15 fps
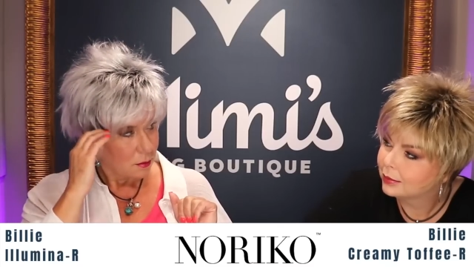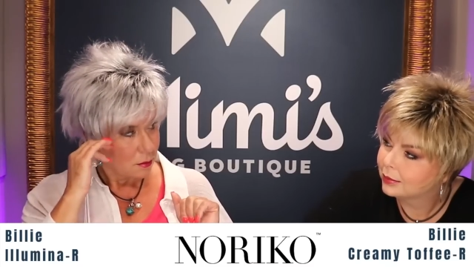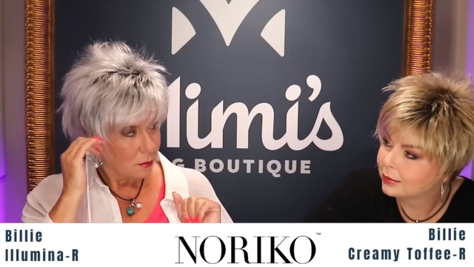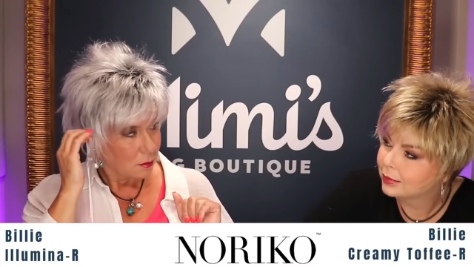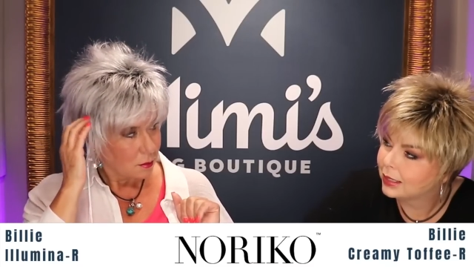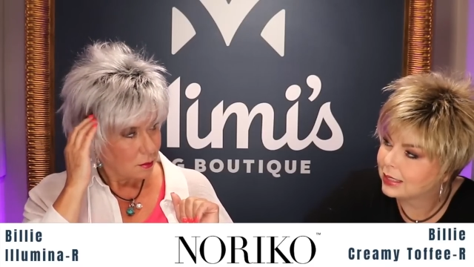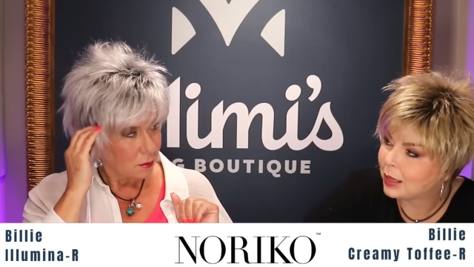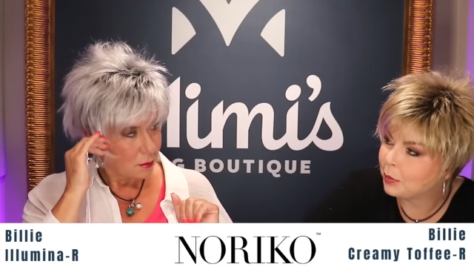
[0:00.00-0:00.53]

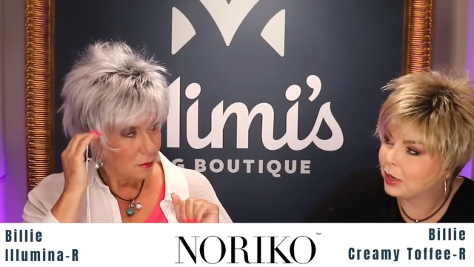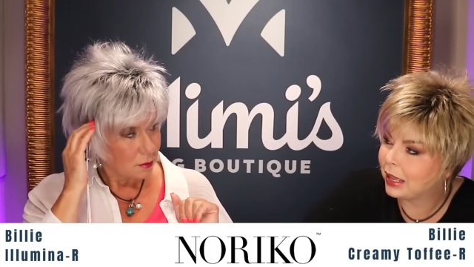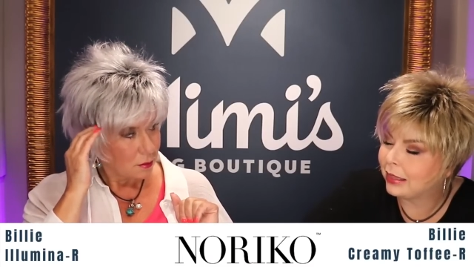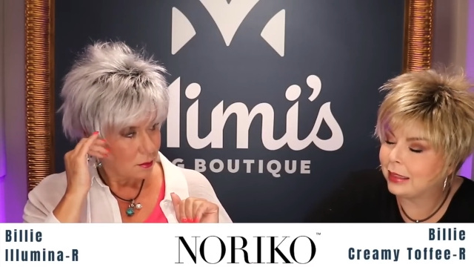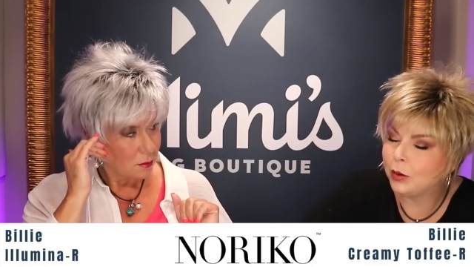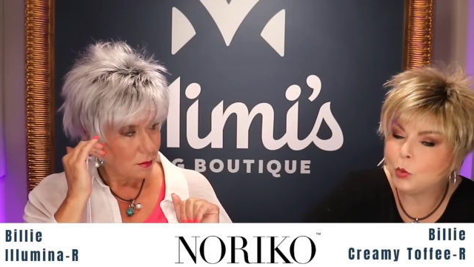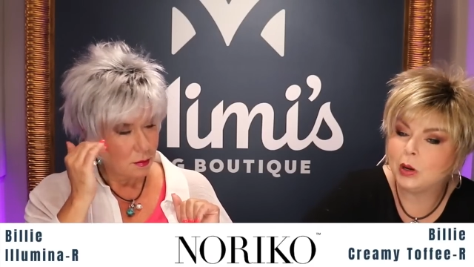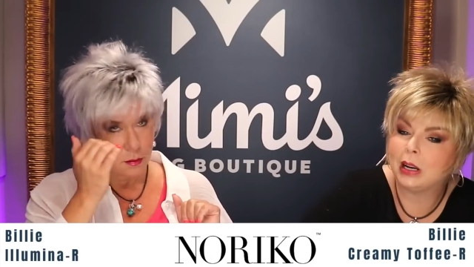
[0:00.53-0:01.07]
Speaker 1: Because I mean, I
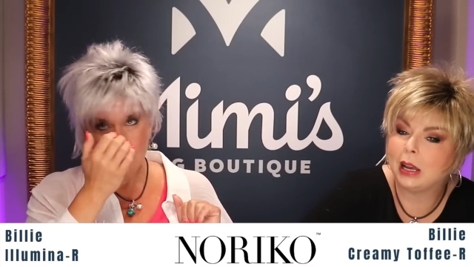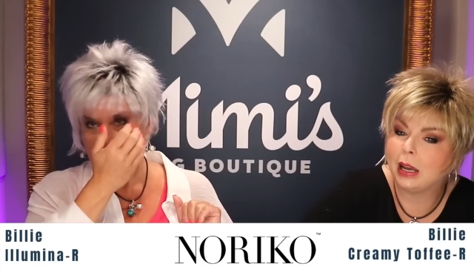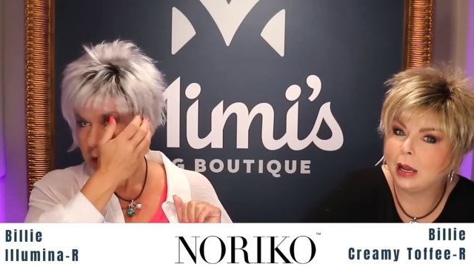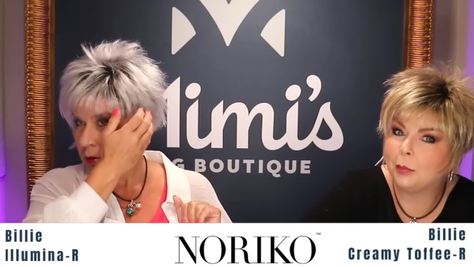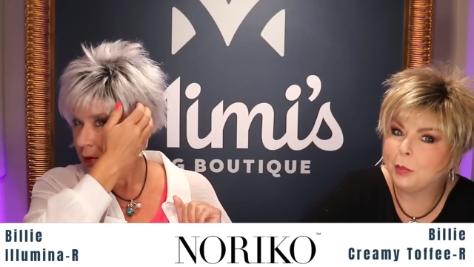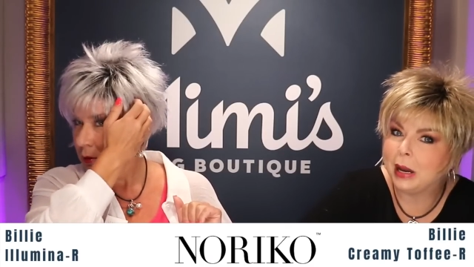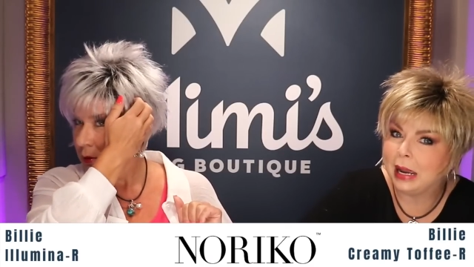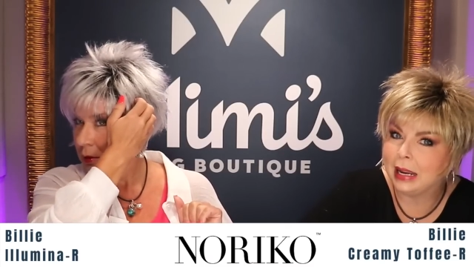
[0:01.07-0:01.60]
think what
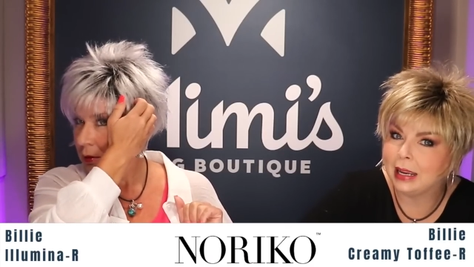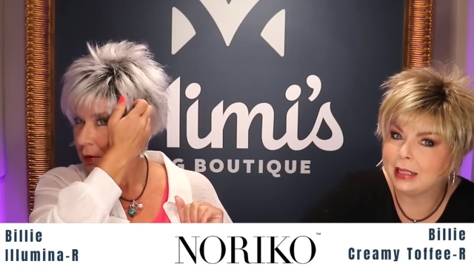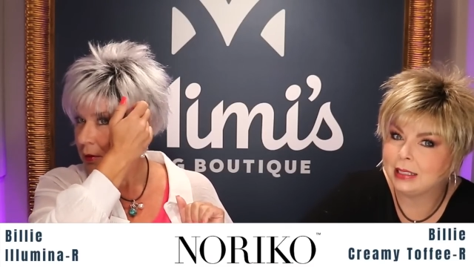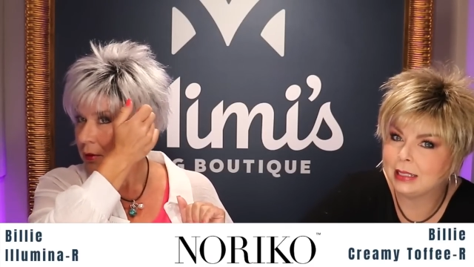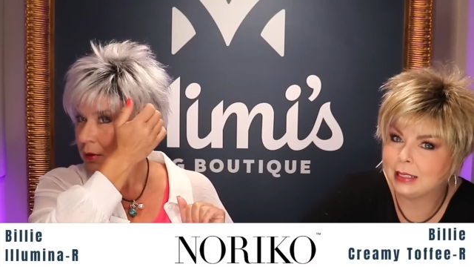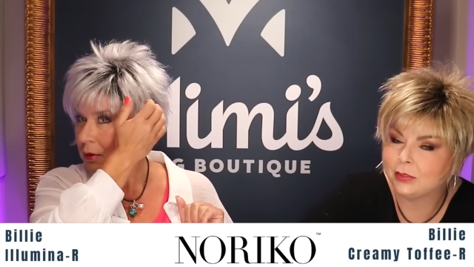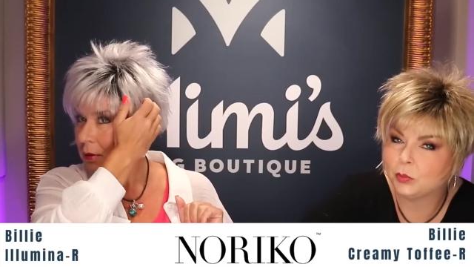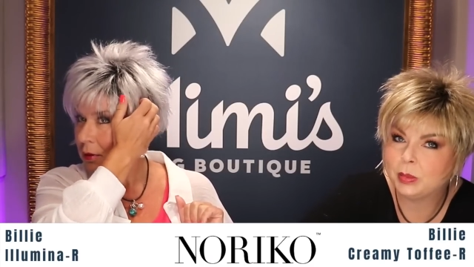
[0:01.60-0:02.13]
my idea
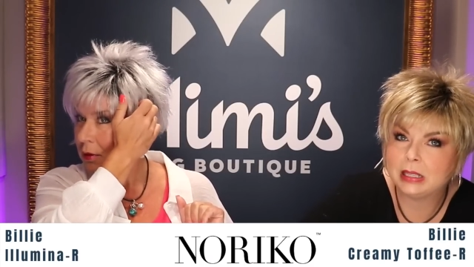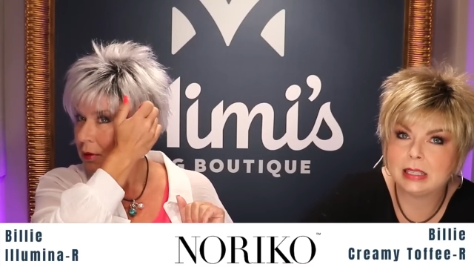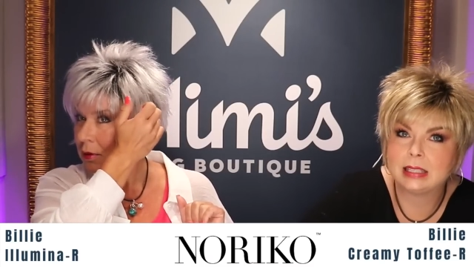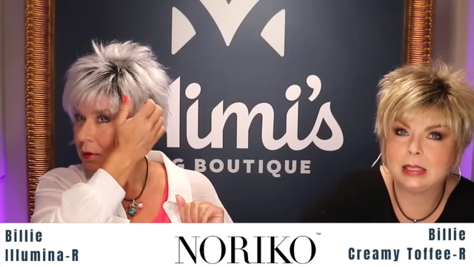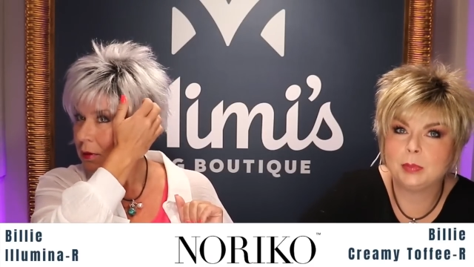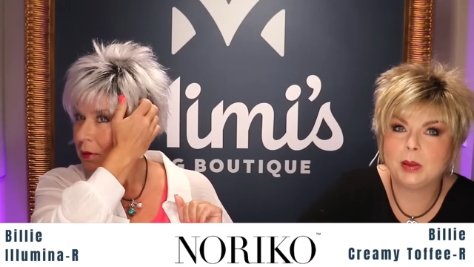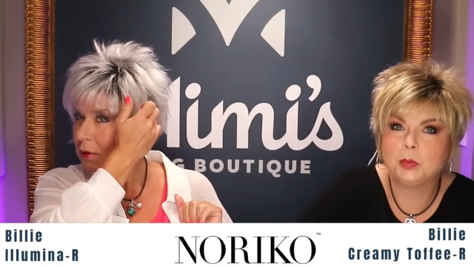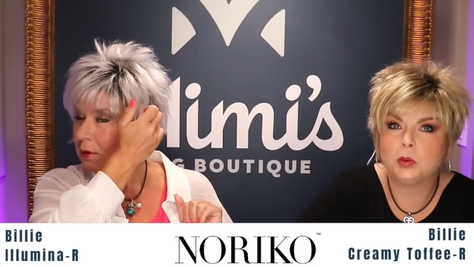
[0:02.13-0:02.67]
of a pixie,
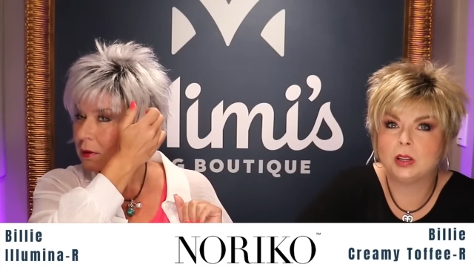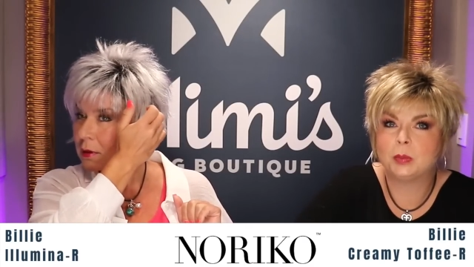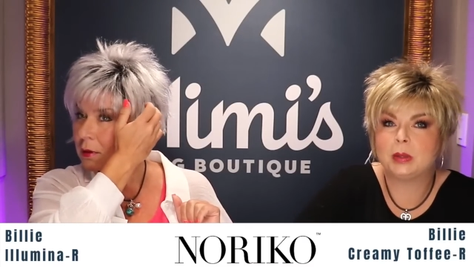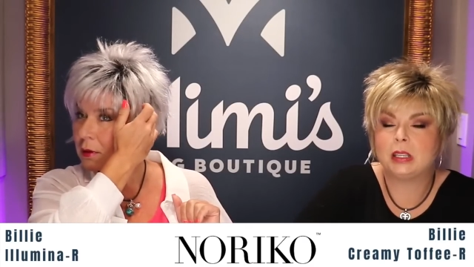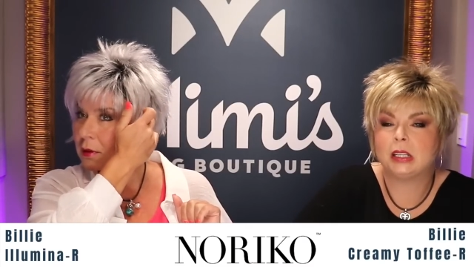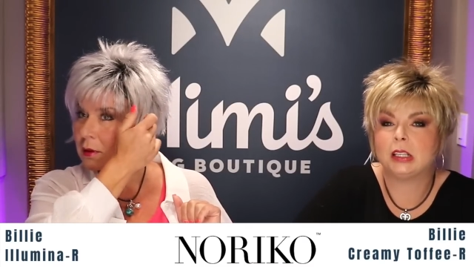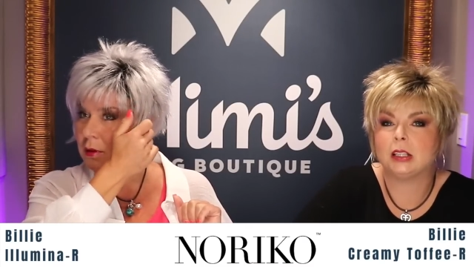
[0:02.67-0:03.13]
people come in here,